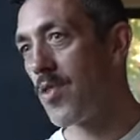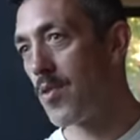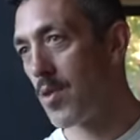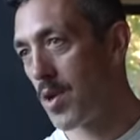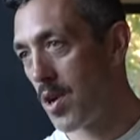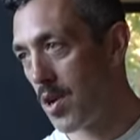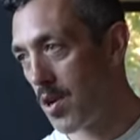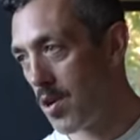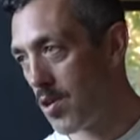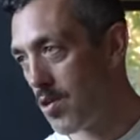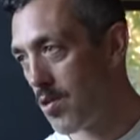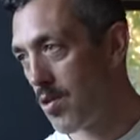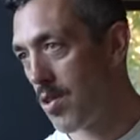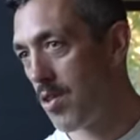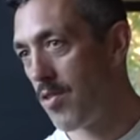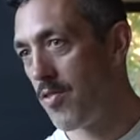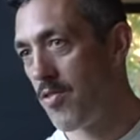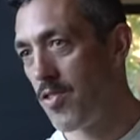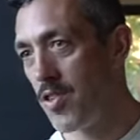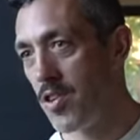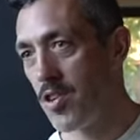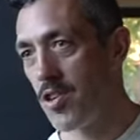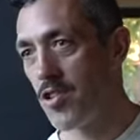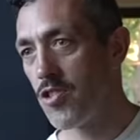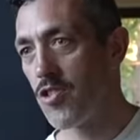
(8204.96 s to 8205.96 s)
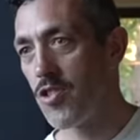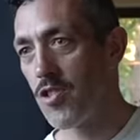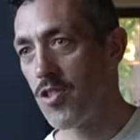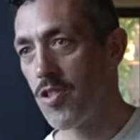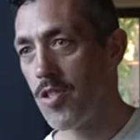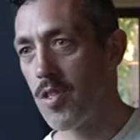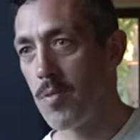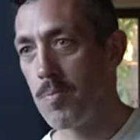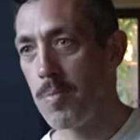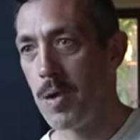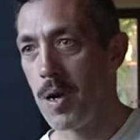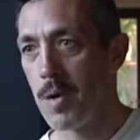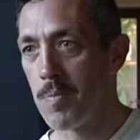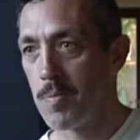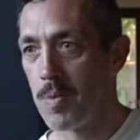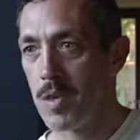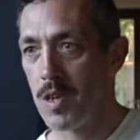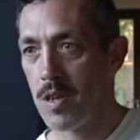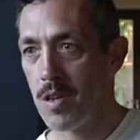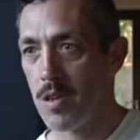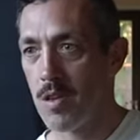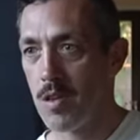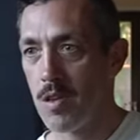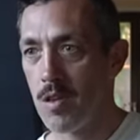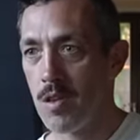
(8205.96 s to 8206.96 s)
We're gonna do the fish, the
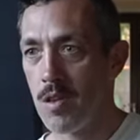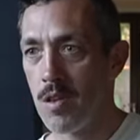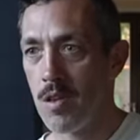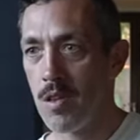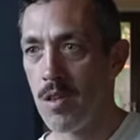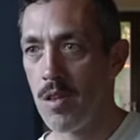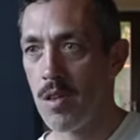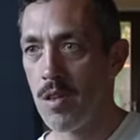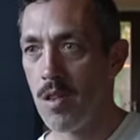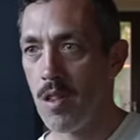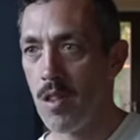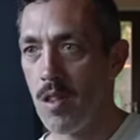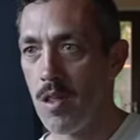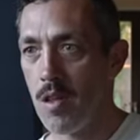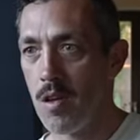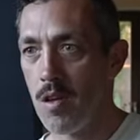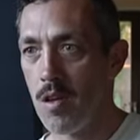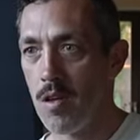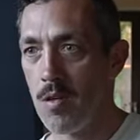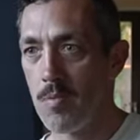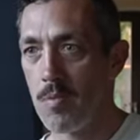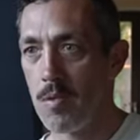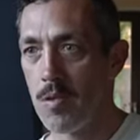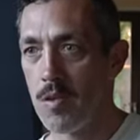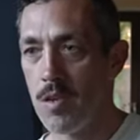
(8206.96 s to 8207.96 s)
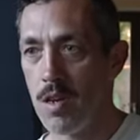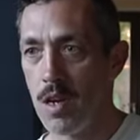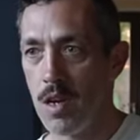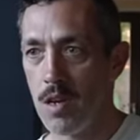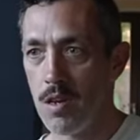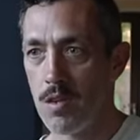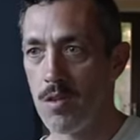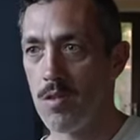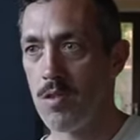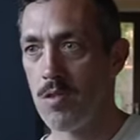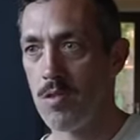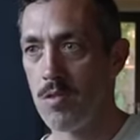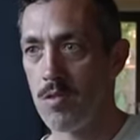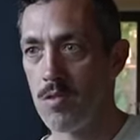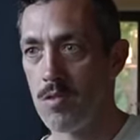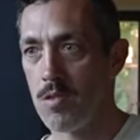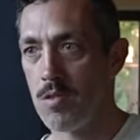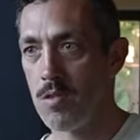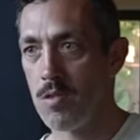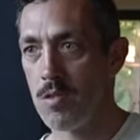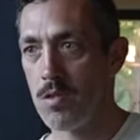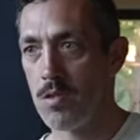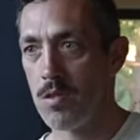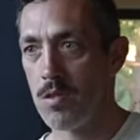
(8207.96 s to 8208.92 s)
pumpkin, the potatoes.